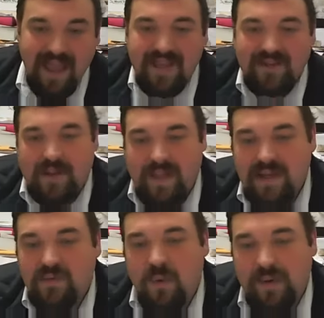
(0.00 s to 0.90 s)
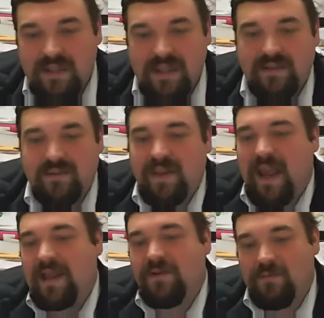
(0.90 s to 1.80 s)
So that's what we did through
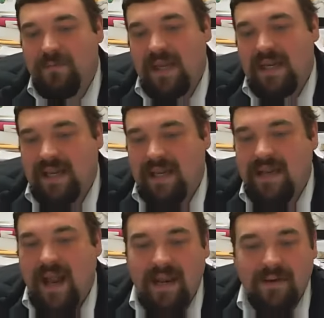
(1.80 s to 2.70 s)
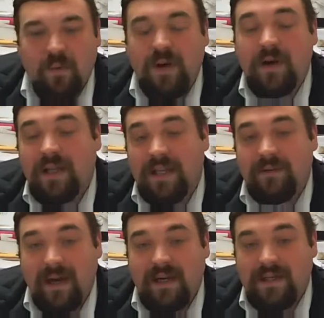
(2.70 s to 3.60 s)
the annual meeting, and we're going to get
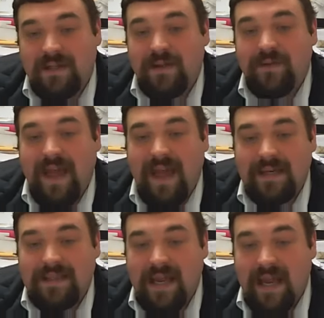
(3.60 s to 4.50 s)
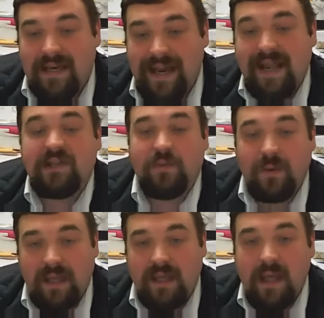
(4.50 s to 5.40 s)
ready to do that next
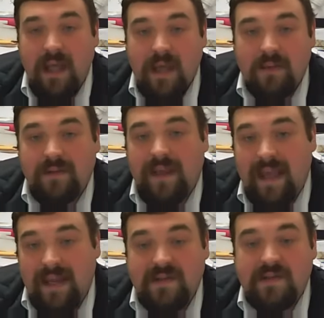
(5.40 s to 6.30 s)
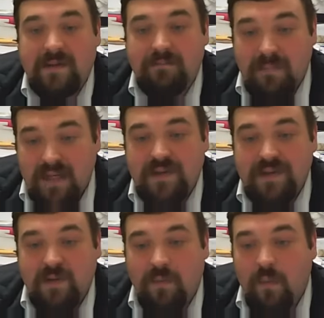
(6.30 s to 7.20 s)
week through the Excellence in
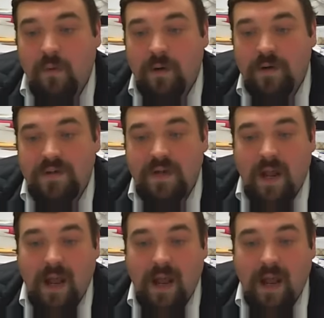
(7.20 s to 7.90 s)
Business Awards,